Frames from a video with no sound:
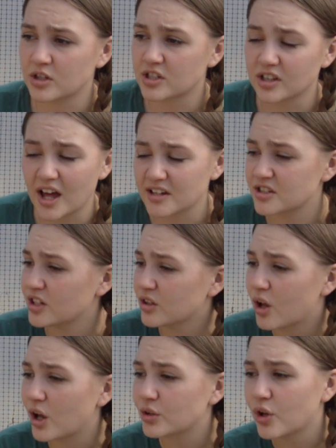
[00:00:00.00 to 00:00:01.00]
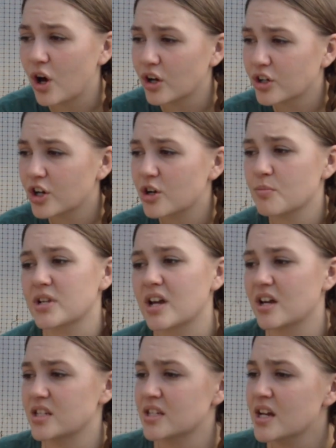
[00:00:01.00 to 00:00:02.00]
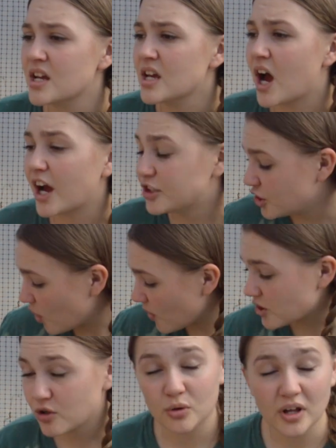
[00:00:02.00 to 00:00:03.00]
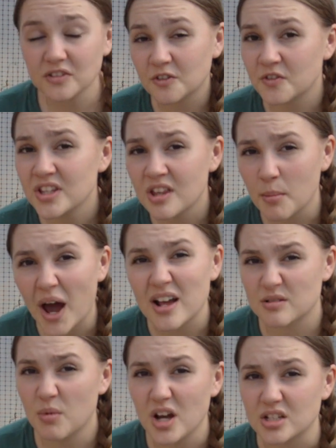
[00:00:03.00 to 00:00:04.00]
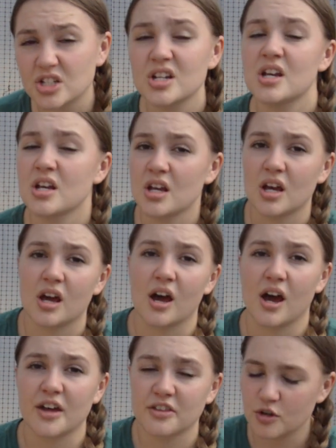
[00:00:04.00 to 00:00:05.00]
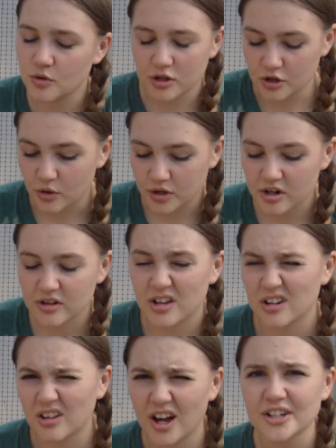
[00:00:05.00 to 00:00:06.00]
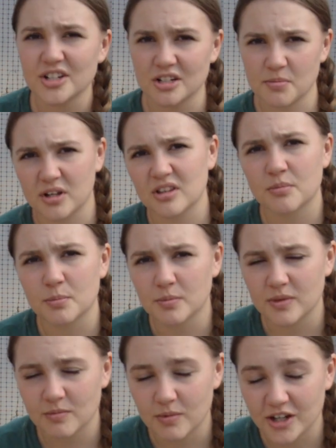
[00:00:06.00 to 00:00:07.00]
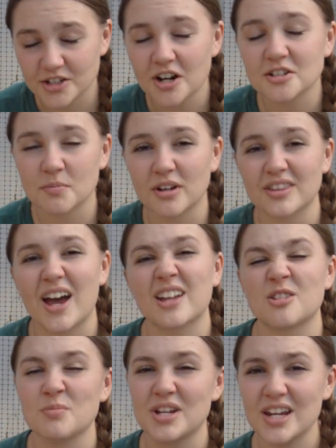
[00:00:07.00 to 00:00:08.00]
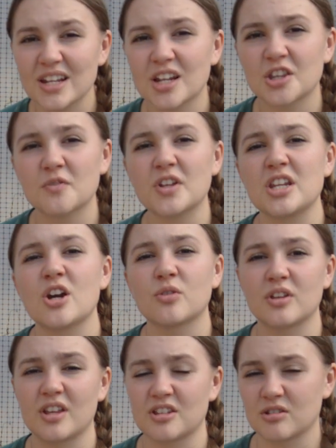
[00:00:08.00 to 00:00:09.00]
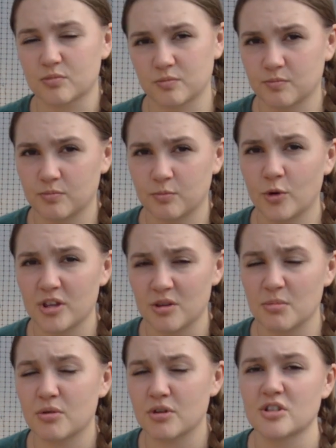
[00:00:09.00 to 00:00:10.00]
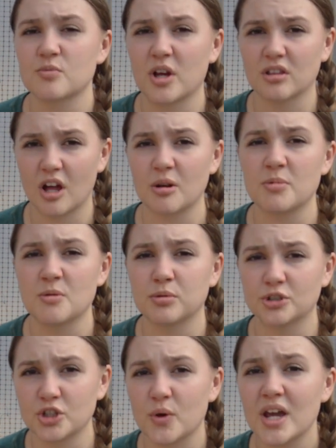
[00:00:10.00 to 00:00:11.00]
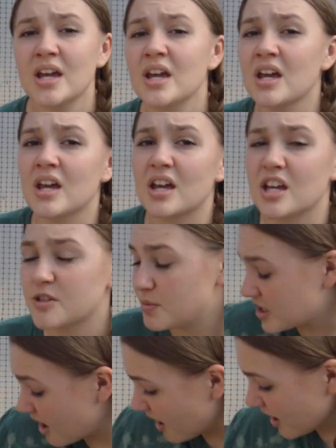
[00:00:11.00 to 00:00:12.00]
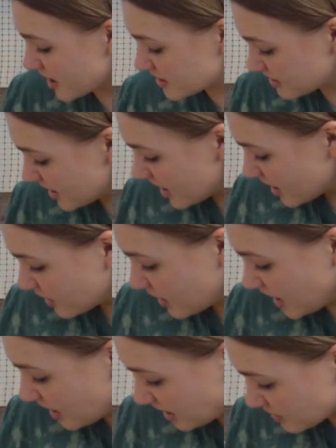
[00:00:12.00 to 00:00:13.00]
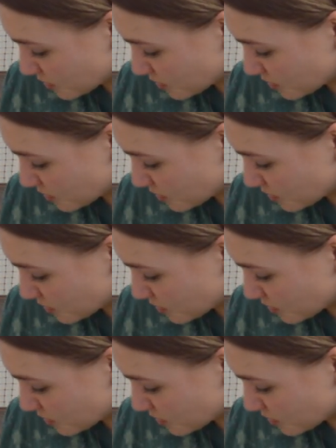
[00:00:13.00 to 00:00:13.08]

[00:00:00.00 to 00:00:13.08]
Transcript: lasted a lot longer because you don't have to feed them as much. You know, I hear that a lot. I talked about that at the beginning of the video, that's one of the big reasons why a lot of people do it, is because it is